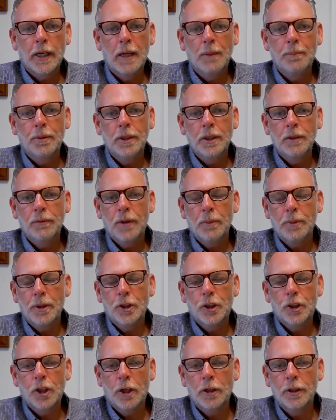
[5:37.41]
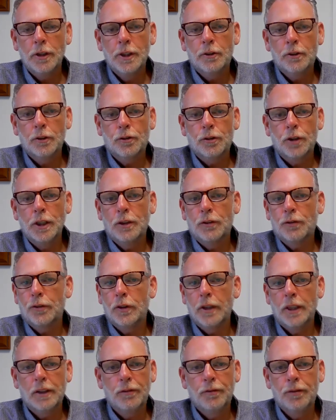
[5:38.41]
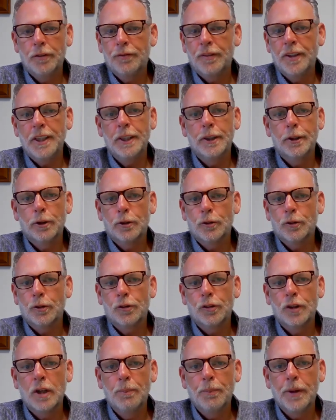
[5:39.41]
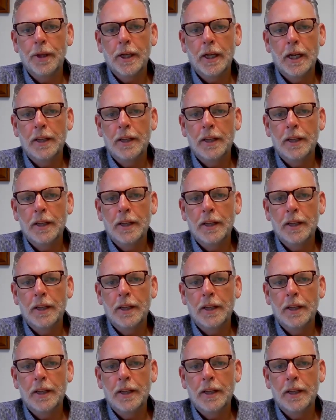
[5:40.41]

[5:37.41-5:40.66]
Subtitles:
I believe they've been charting interest rates for like 50 years or something.